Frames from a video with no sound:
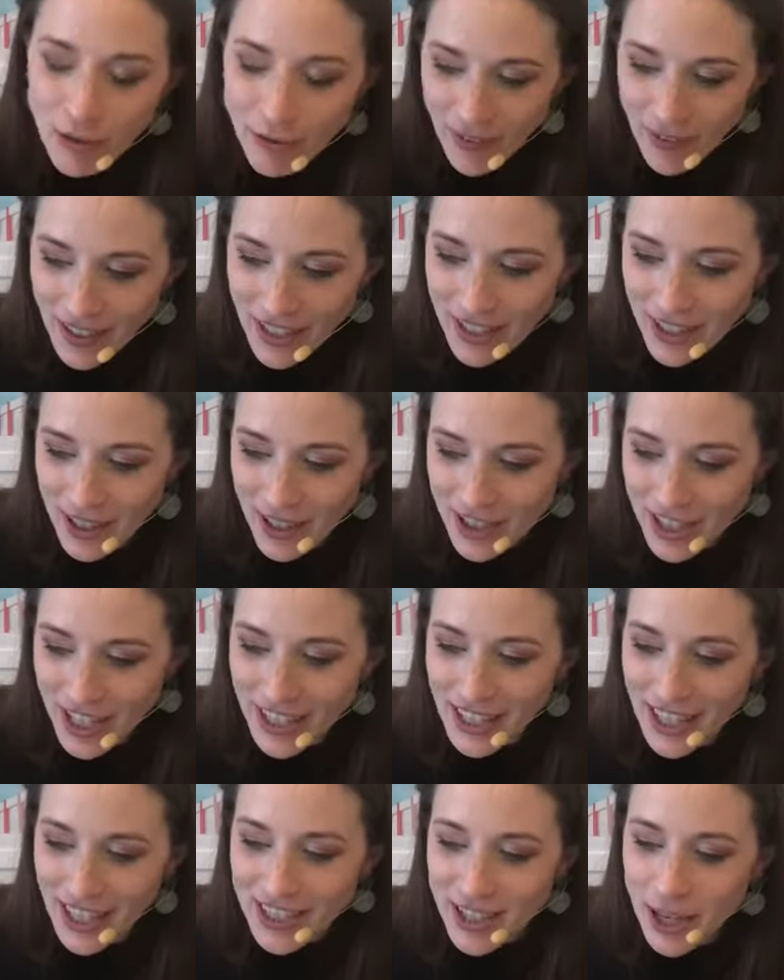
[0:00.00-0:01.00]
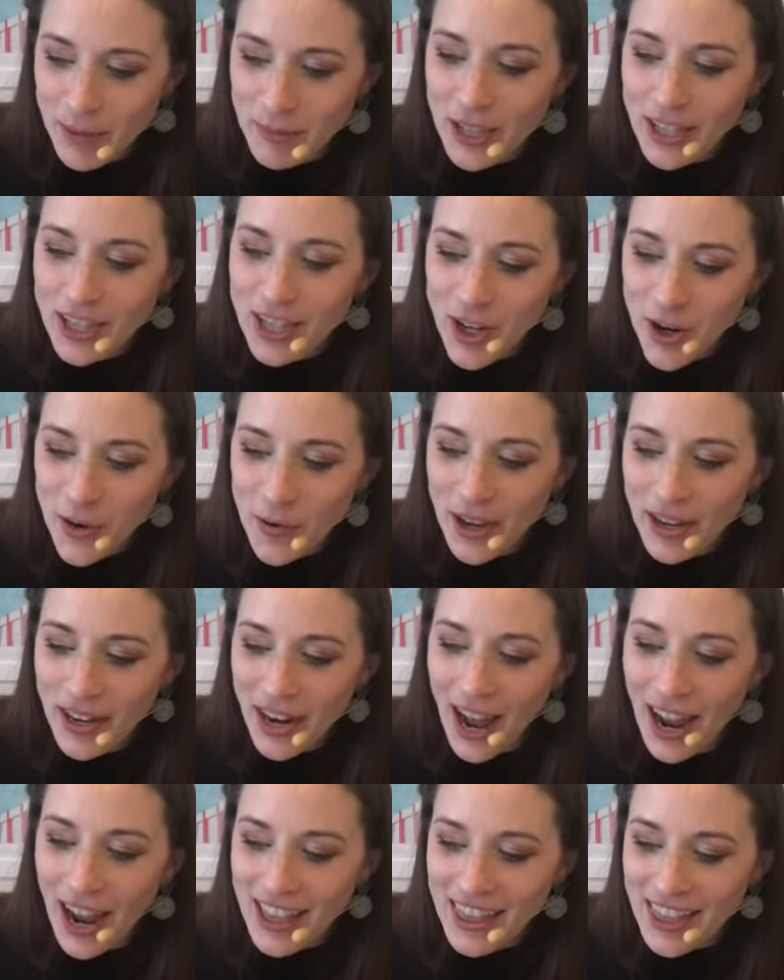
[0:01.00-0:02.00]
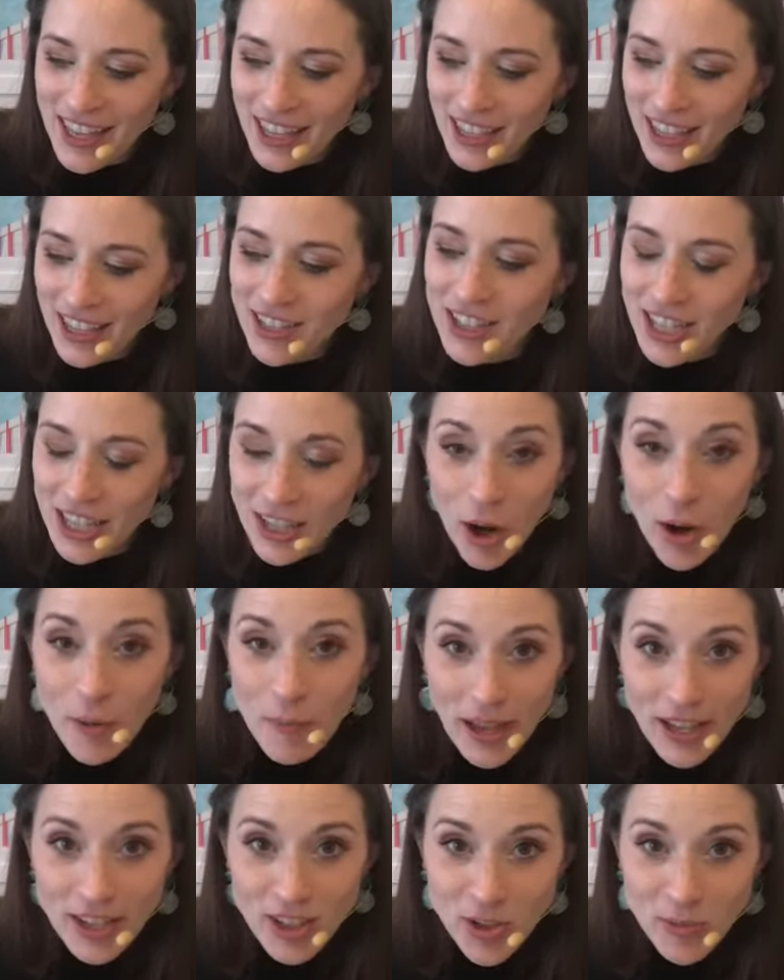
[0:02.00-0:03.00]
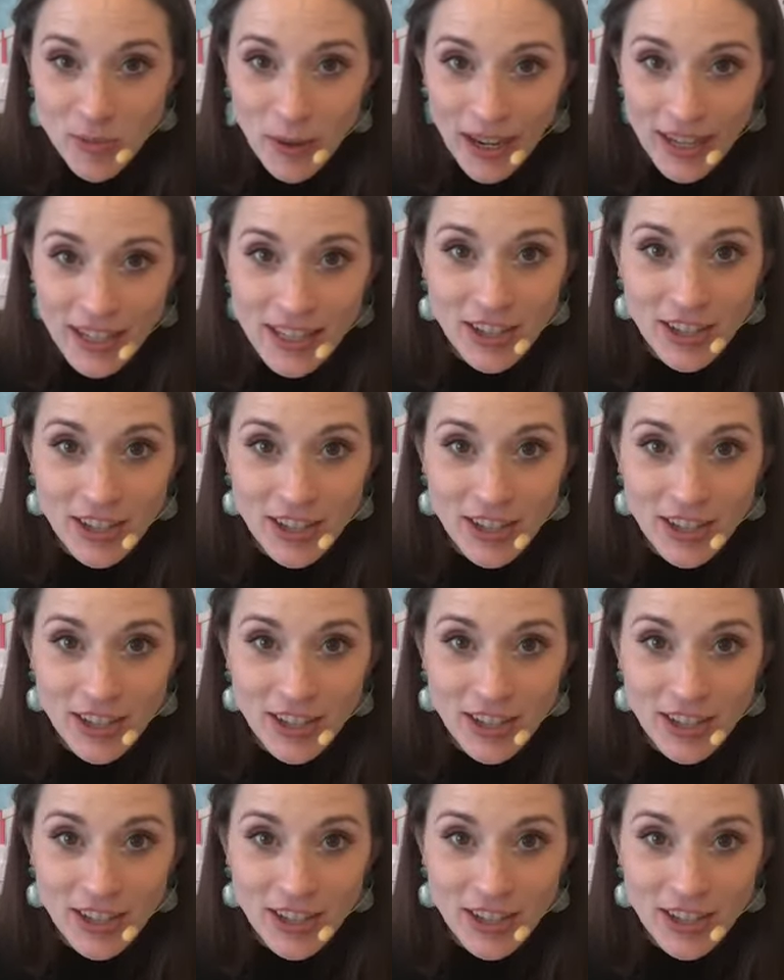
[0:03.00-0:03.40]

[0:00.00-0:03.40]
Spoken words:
funny that you're saying that because I'm like, you know what? I think because in our mastermind,